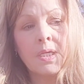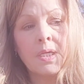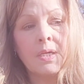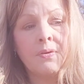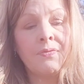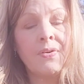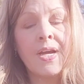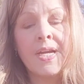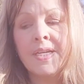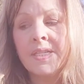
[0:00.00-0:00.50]

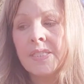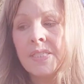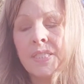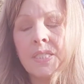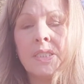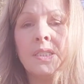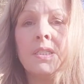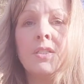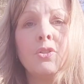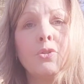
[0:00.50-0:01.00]
if I
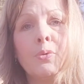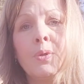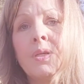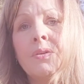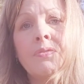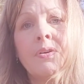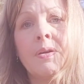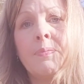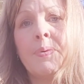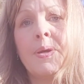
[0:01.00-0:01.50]
exceeded
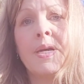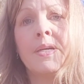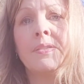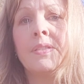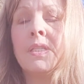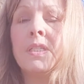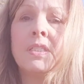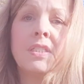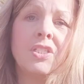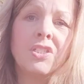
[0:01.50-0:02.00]
25
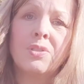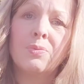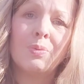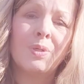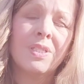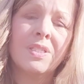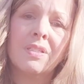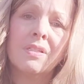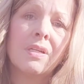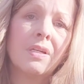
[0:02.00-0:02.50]
pounds, it just
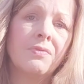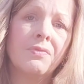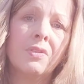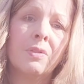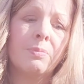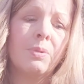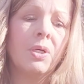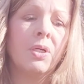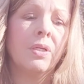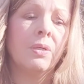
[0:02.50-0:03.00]
wasn't
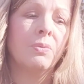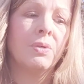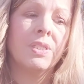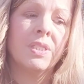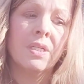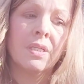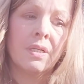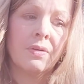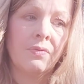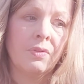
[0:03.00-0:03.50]
comfortable. It
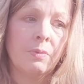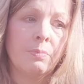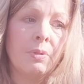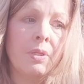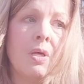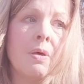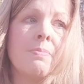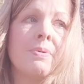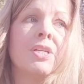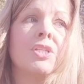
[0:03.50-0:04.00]
wasn't comfortable
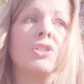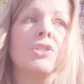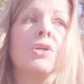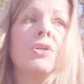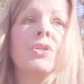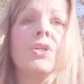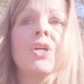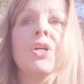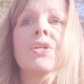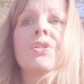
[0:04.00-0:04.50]
on my
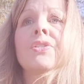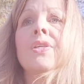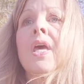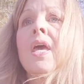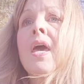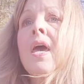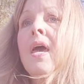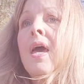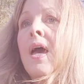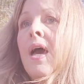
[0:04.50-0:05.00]
shoulders.
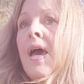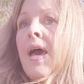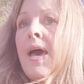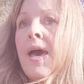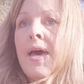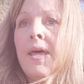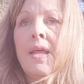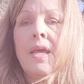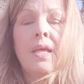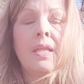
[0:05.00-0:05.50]
I
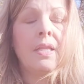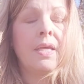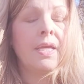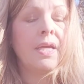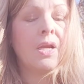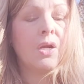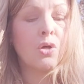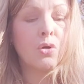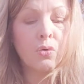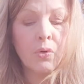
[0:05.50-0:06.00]
had it
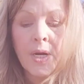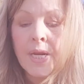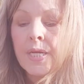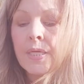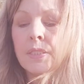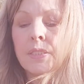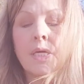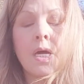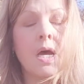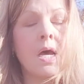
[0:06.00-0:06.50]
like
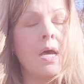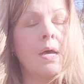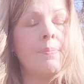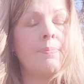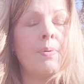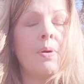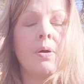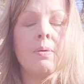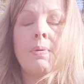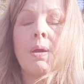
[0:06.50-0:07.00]
cranked up
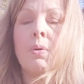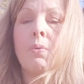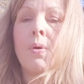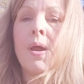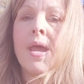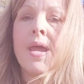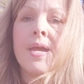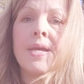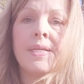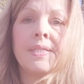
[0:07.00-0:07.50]
on my
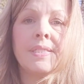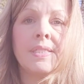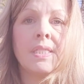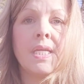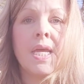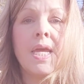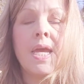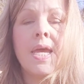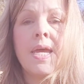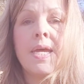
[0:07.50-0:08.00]
waist,
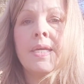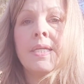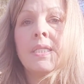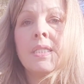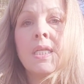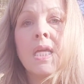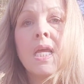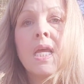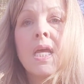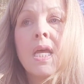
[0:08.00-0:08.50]

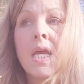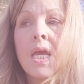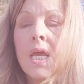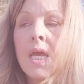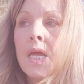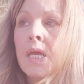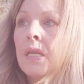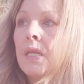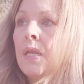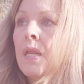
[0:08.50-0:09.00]
and
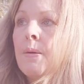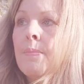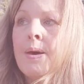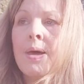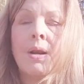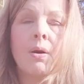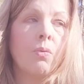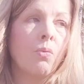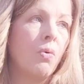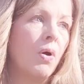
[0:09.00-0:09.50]
no
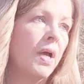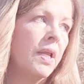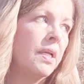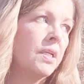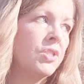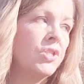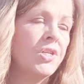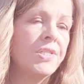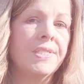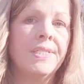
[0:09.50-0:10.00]
matter what
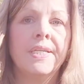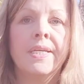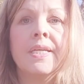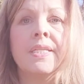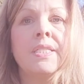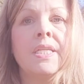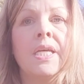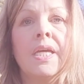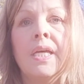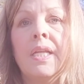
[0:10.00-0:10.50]
adjusting
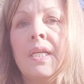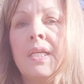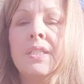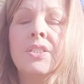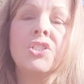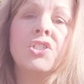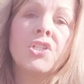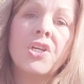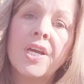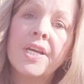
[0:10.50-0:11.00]
I did,
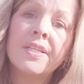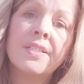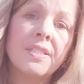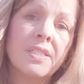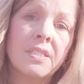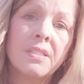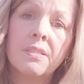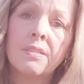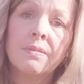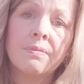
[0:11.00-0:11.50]
it
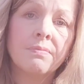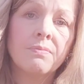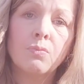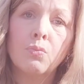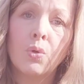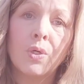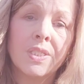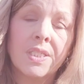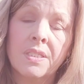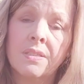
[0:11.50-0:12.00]
just
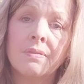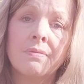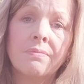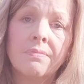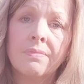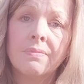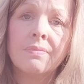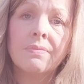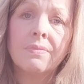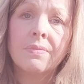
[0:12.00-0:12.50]
wasn't
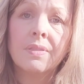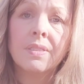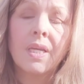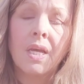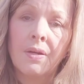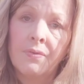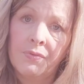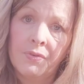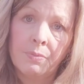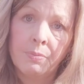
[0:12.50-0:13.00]

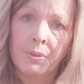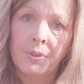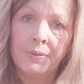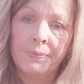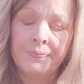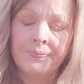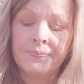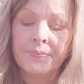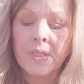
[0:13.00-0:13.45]
comfortable.